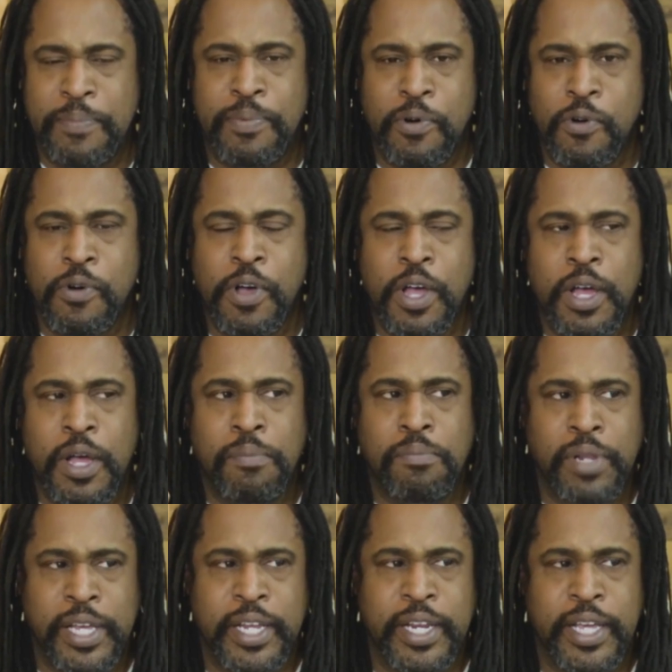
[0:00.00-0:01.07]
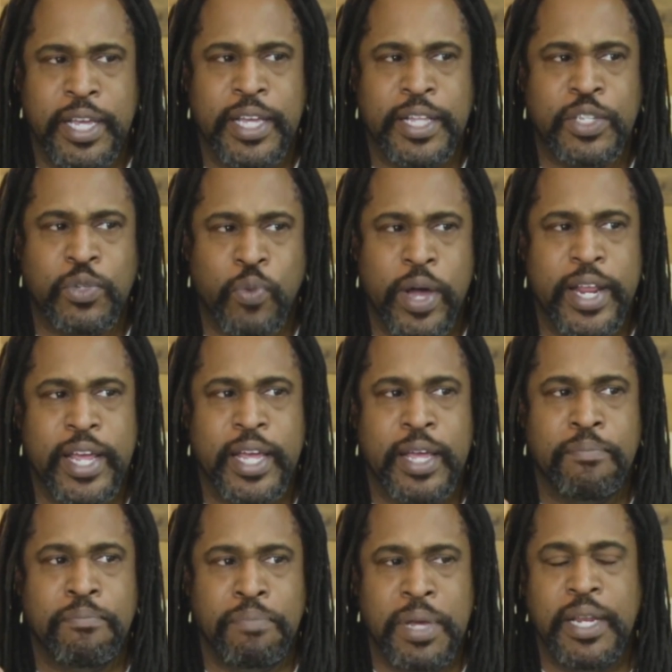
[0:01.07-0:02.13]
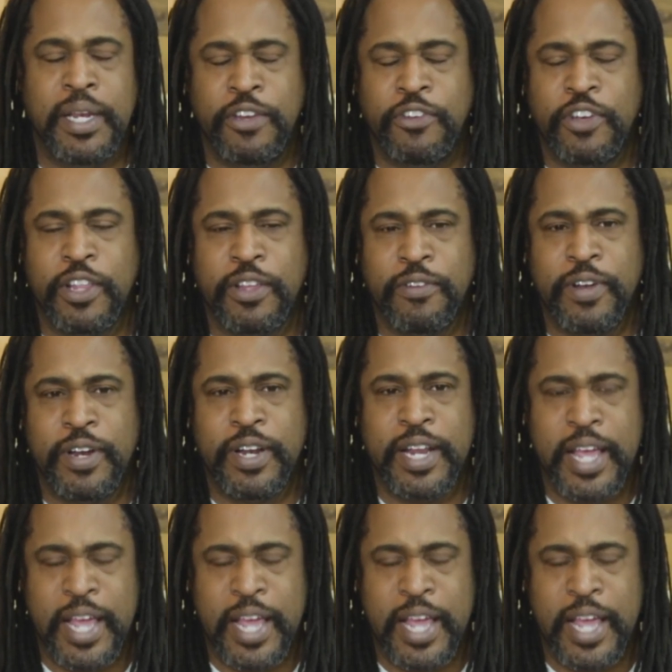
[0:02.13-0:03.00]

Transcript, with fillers: people bleeding and sweating and beating each other in the